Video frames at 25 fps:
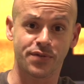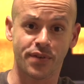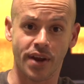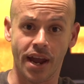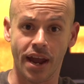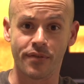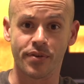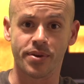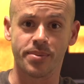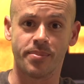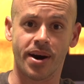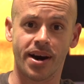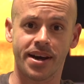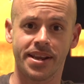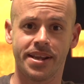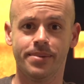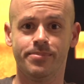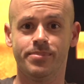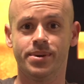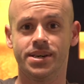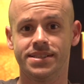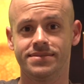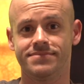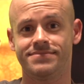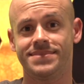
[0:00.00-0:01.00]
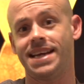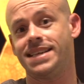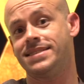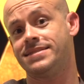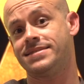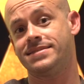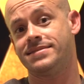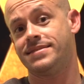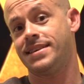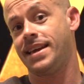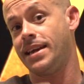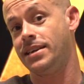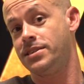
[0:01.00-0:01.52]
for everybody, but
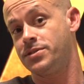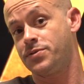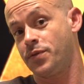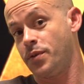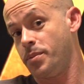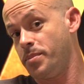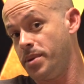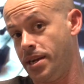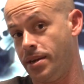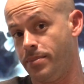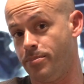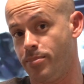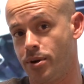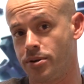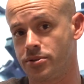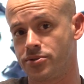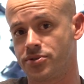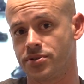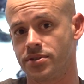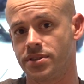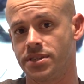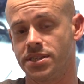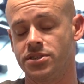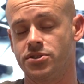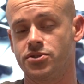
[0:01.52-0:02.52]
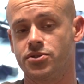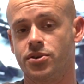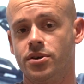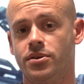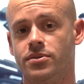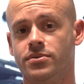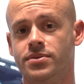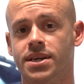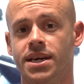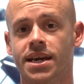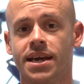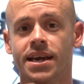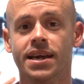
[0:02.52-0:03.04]
that's the case for me personally.
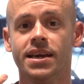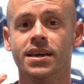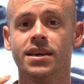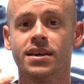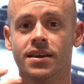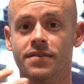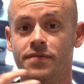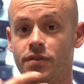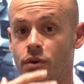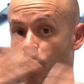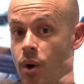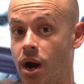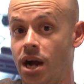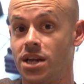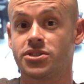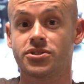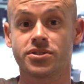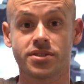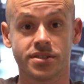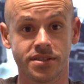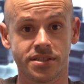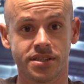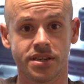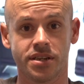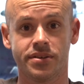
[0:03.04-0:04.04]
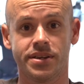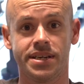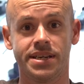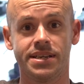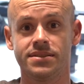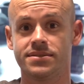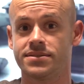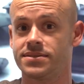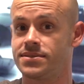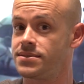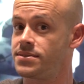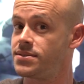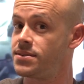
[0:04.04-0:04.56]
So if you watch the
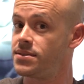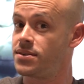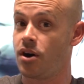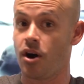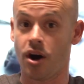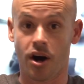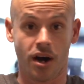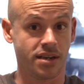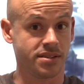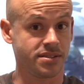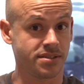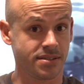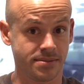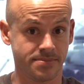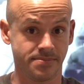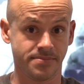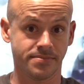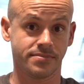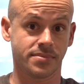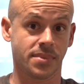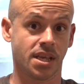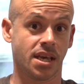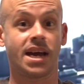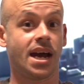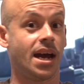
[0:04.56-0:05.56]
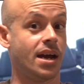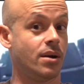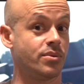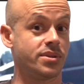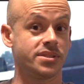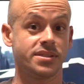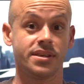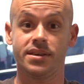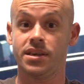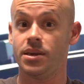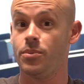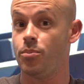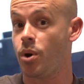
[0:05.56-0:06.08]
series, awesome. I would
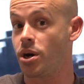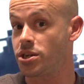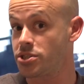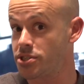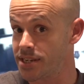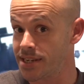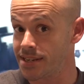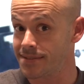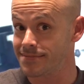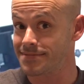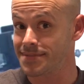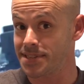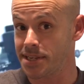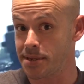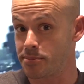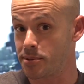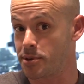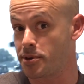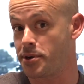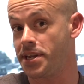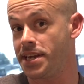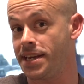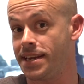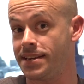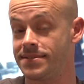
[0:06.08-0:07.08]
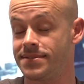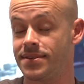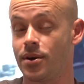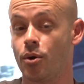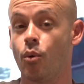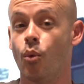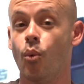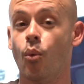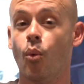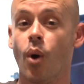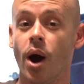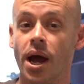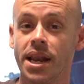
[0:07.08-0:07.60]
say keep watching it, keep learning it.
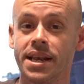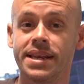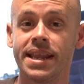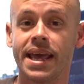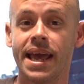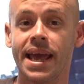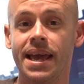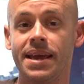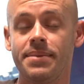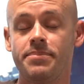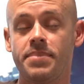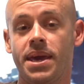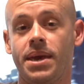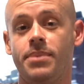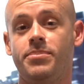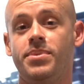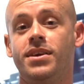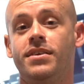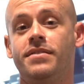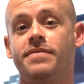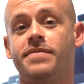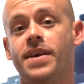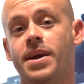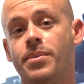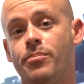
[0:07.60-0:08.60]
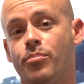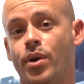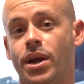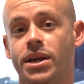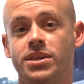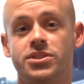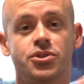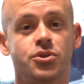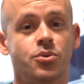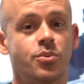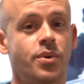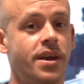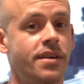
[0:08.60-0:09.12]
One day, maybe if I
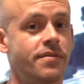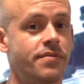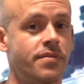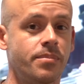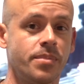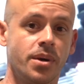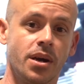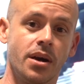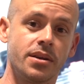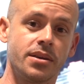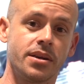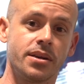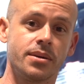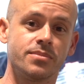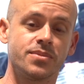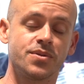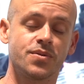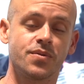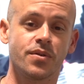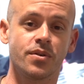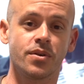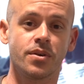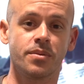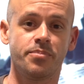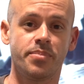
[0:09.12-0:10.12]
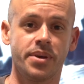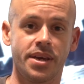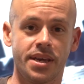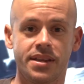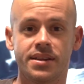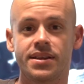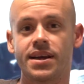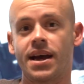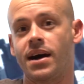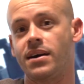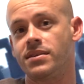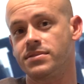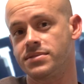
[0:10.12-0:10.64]
branch away from Gundams for a
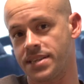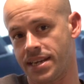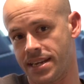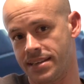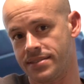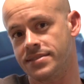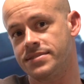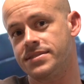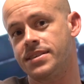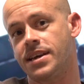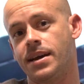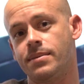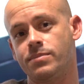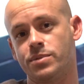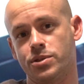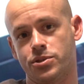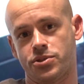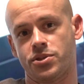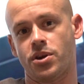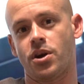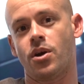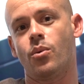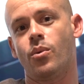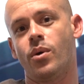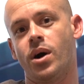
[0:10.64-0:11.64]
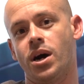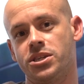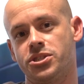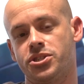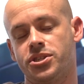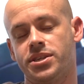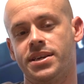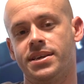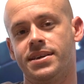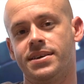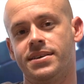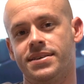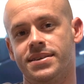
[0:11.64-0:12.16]
bit, I'll take the time to start
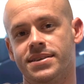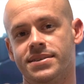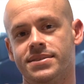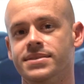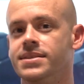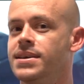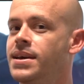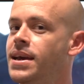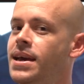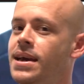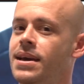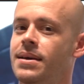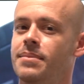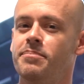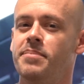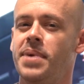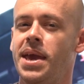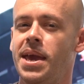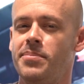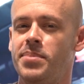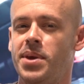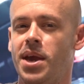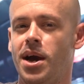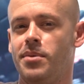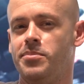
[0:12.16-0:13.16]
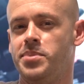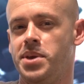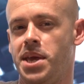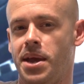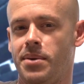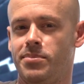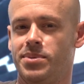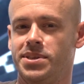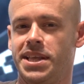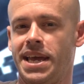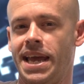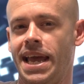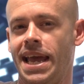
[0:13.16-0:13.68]
watching it, and maybe I'll be
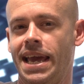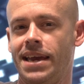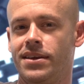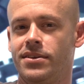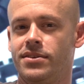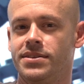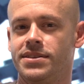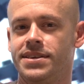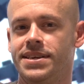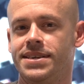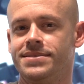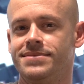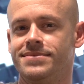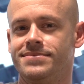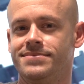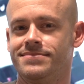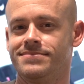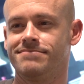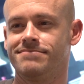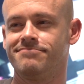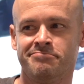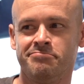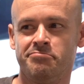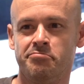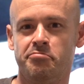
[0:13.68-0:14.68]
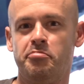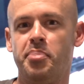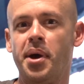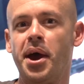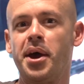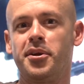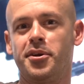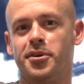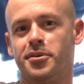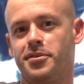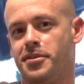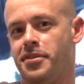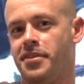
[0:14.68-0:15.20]
able to handle it
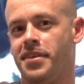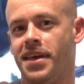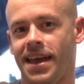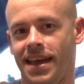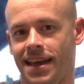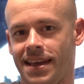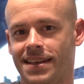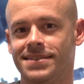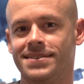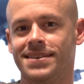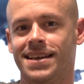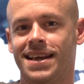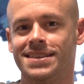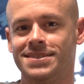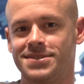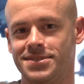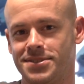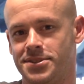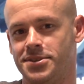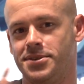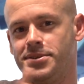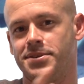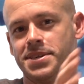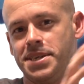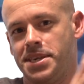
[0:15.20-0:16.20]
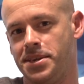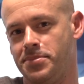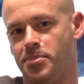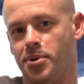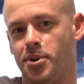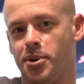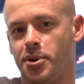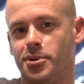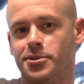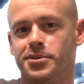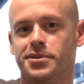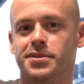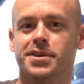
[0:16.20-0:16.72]
better then and still keep a
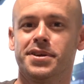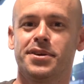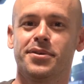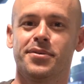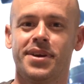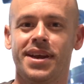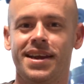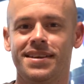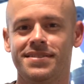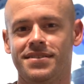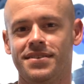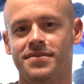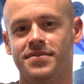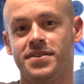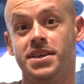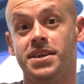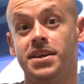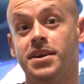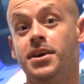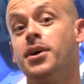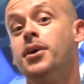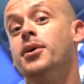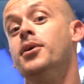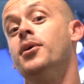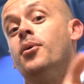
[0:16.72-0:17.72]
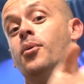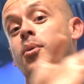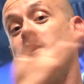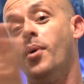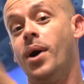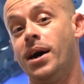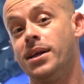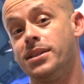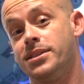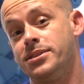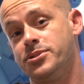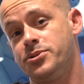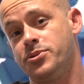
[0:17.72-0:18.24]
hold of the creativity
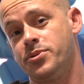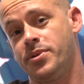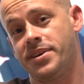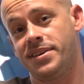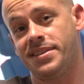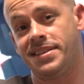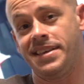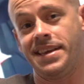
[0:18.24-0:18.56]
while enjoying